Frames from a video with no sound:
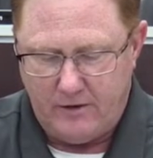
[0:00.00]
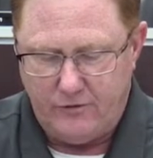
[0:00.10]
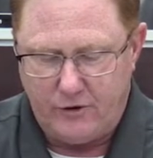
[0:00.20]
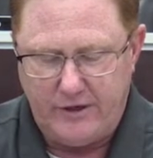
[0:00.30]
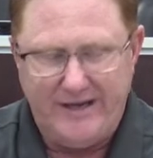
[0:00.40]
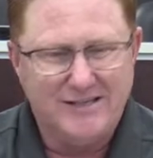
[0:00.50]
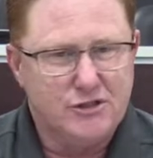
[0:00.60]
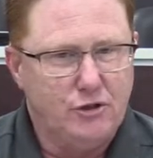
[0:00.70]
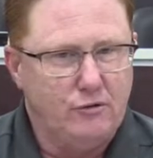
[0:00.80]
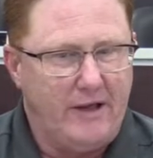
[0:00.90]
there is
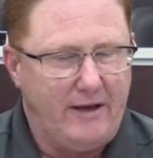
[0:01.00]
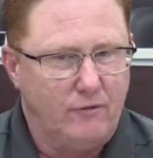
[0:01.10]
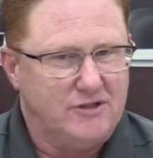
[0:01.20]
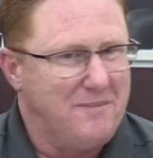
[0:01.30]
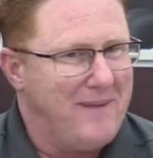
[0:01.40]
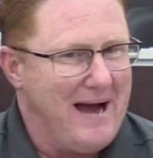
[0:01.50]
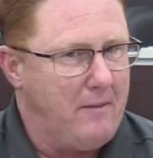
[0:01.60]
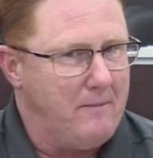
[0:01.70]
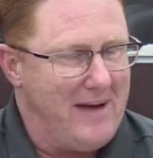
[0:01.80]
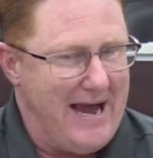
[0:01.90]
new language
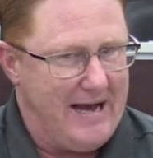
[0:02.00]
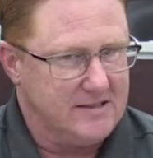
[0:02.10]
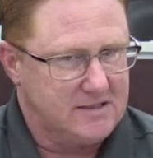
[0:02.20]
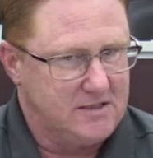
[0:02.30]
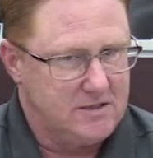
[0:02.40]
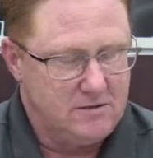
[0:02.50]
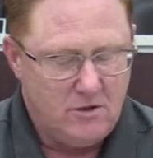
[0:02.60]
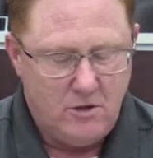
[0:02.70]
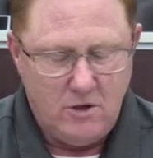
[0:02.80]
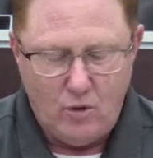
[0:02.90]
about masks.
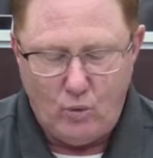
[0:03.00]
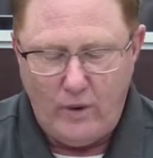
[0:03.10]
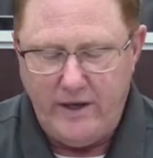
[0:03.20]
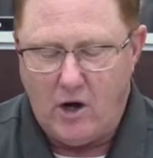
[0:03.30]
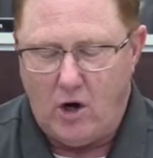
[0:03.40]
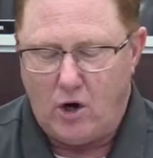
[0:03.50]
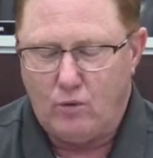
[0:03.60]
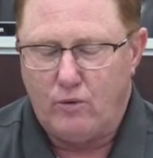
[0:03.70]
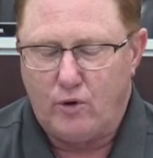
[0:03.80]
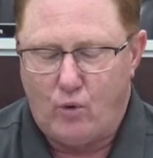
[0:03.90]
We
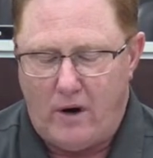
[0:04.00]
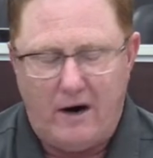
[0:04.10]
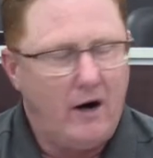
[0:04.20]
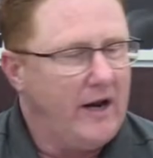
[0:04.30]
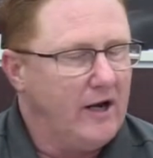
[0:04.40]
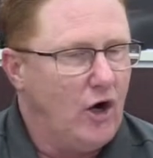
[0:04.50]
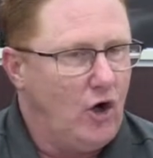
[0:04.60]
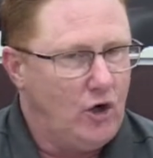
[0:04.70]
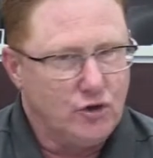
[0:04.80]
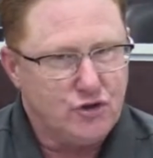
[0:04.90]
are requiring all